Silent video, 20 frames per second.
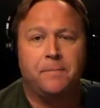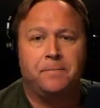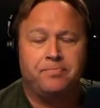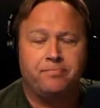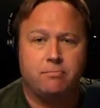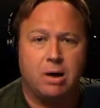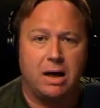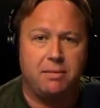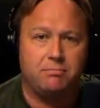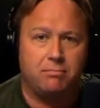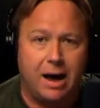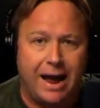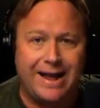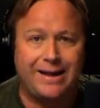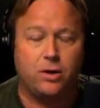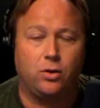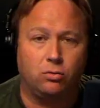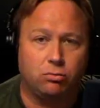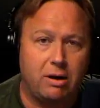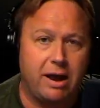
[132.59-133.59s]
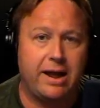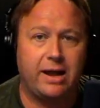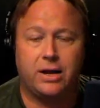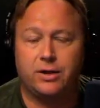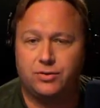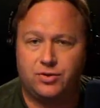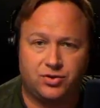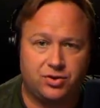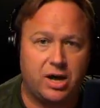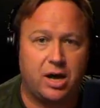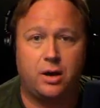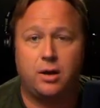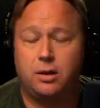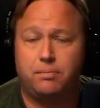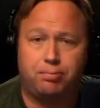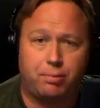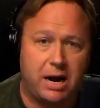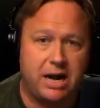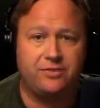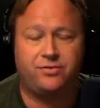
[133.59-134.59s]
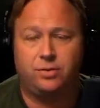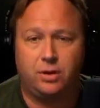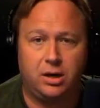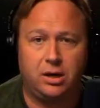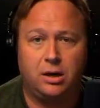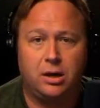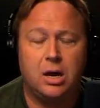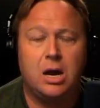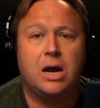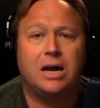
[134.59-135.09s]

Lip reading: but Michael Reagan, son of the president,